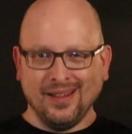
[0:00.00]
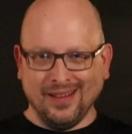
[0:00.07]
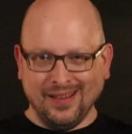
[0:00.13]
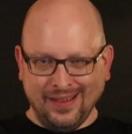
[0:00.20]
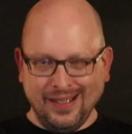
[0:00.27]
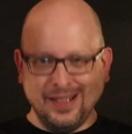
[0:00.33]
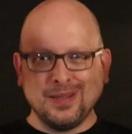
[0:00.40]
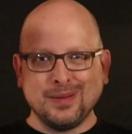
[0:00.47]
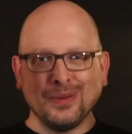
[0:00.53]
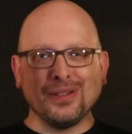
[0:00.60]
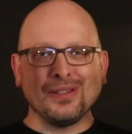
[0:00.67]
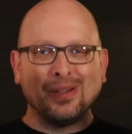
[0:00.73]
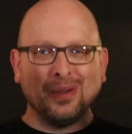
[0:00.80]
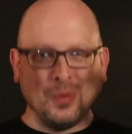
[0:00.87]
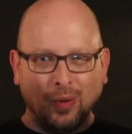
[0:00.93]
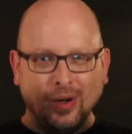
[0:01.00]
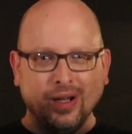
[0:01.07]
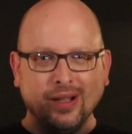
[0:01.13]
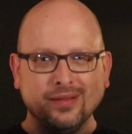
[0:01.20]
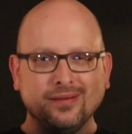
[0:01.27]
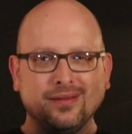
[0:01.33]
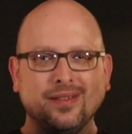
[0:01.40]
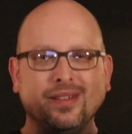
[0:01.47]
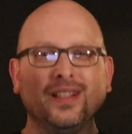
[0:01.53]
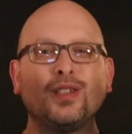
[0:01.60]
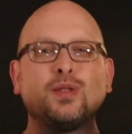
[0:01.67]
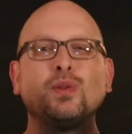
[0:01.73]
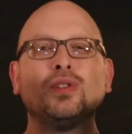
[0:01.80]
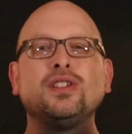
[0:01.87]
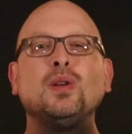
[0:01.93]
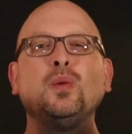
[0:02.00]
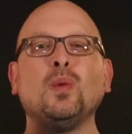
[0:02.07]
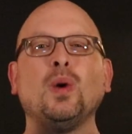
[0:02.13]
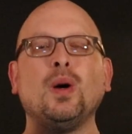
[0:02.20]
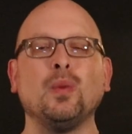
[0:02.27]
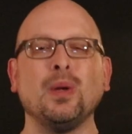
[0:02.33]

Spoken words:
this was the one. This was the one